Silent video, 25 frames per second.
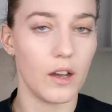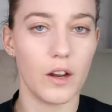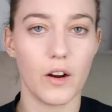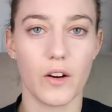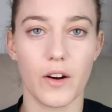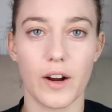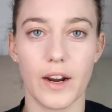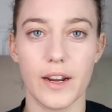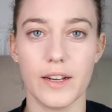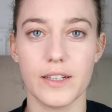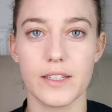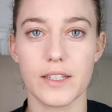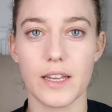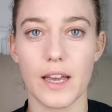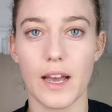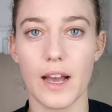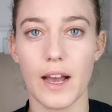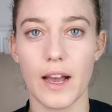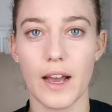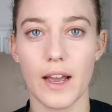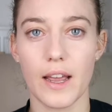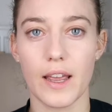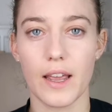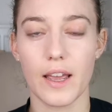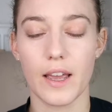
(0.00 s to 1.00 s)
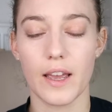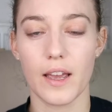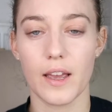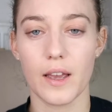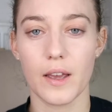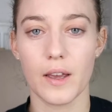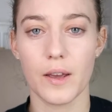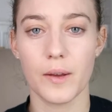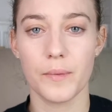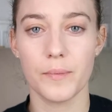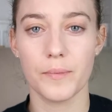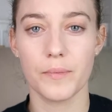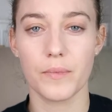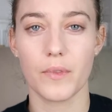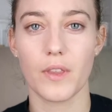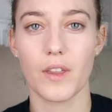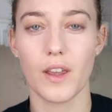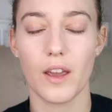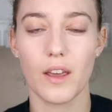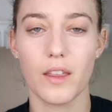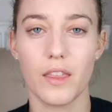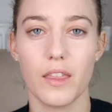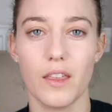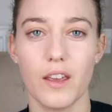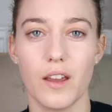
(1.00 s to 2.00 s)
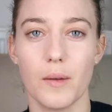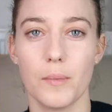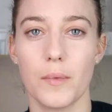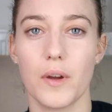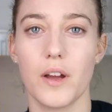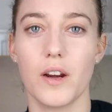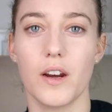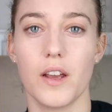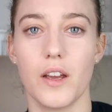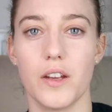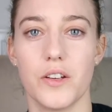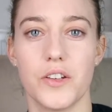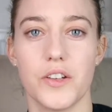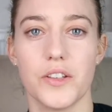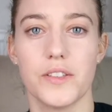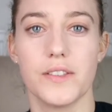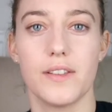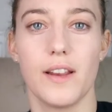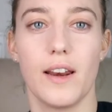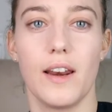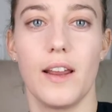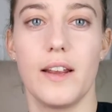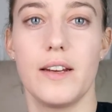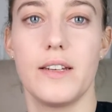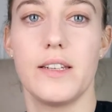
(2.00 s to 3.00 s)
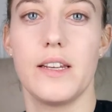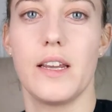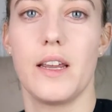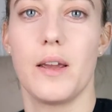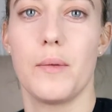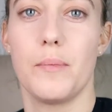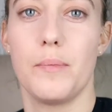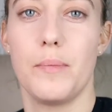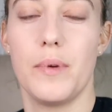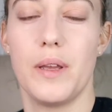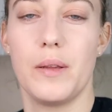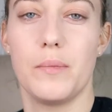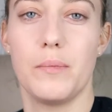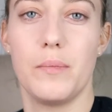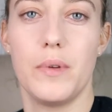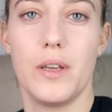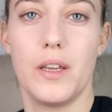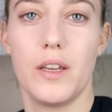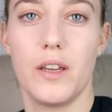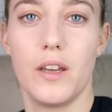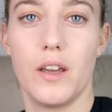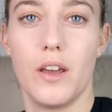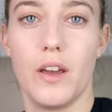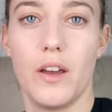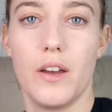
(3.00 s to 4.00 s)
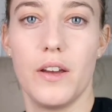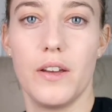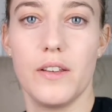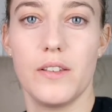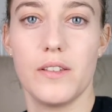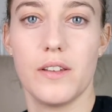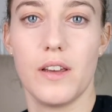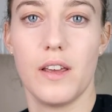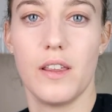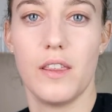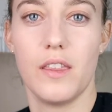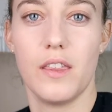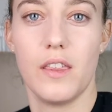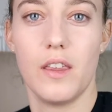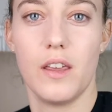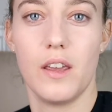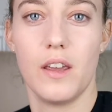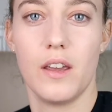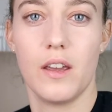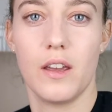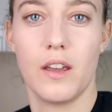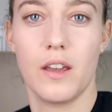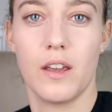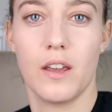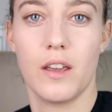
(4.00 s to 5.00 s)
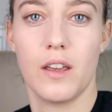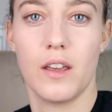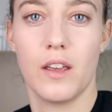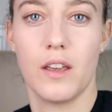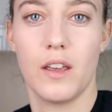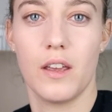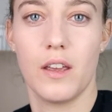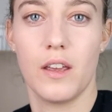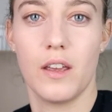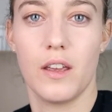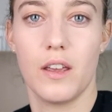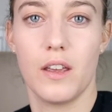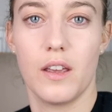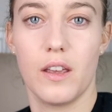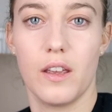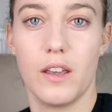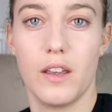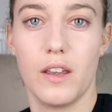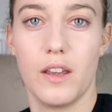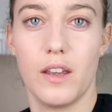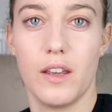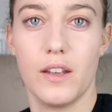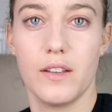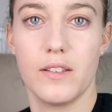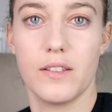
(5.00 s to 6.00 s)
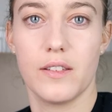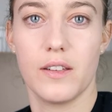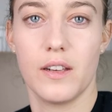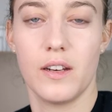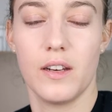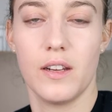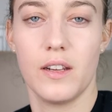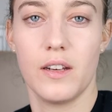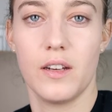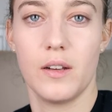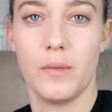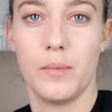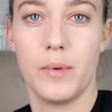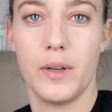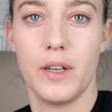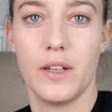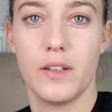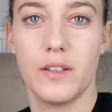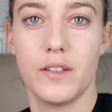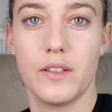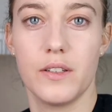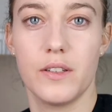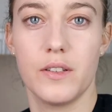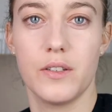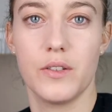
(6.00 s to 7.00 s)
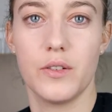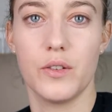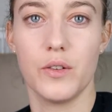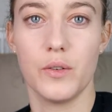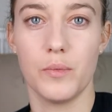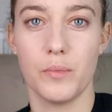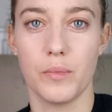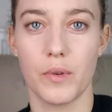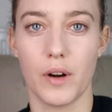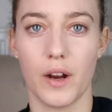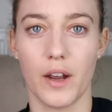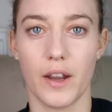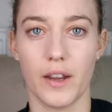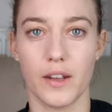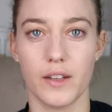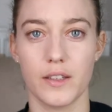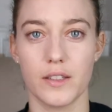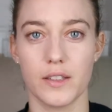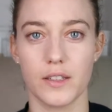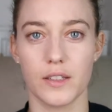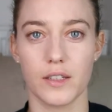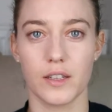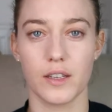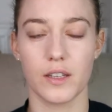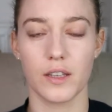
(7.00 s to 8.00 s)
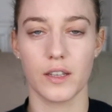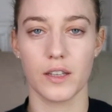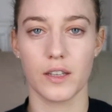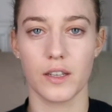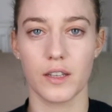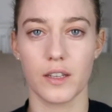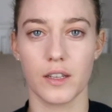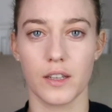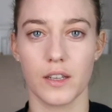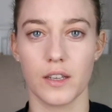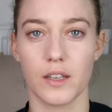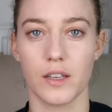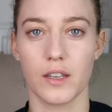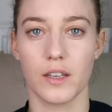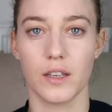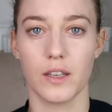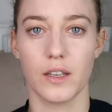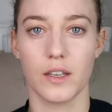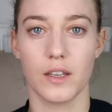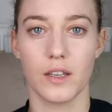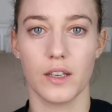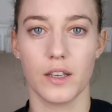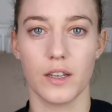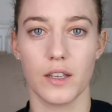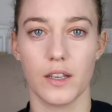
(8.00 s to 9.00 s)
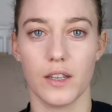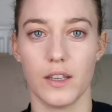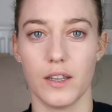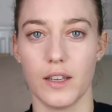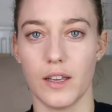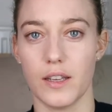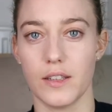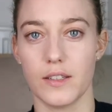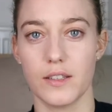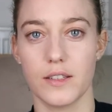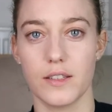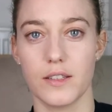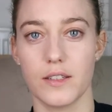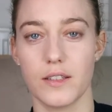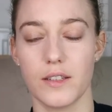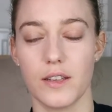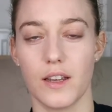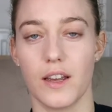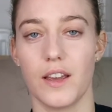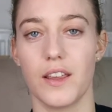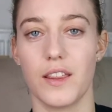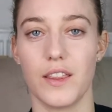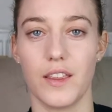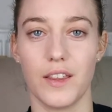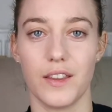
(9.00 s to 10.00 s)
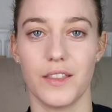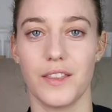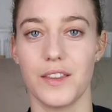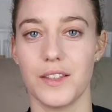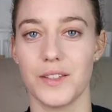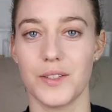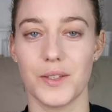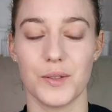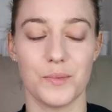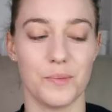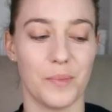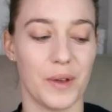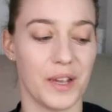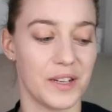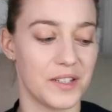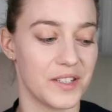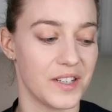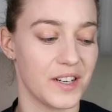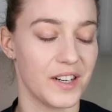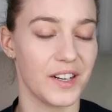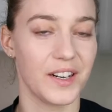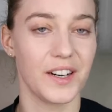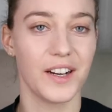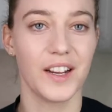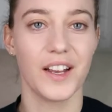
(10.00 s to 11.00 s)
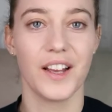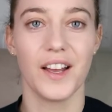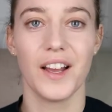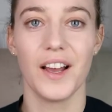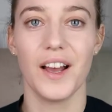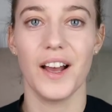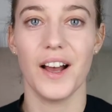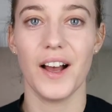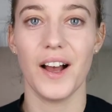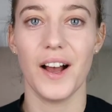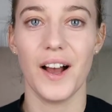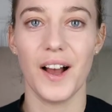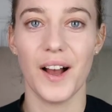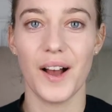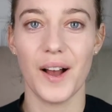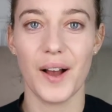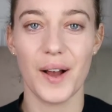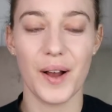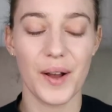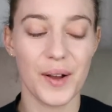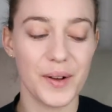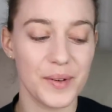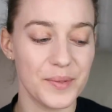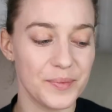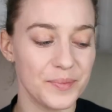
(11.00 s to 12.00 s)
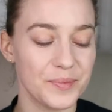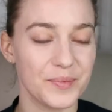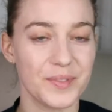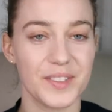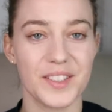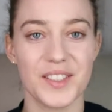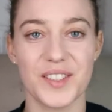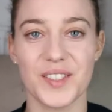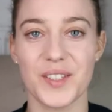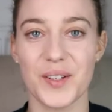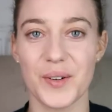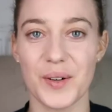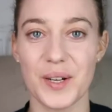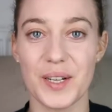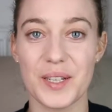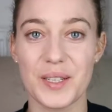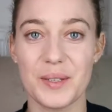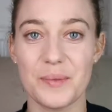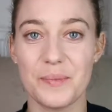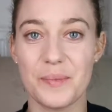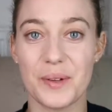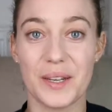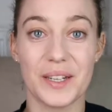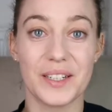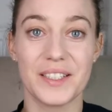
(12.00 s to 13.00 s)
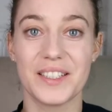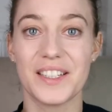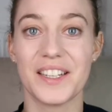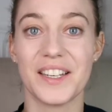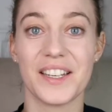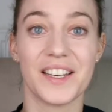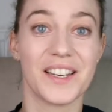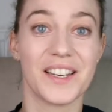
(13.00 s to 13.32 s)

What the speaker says: All right, I think I'm gonna adjust the lighting a bit because I think it's a little bit too bright. Yes, I think this is better. It's always a bit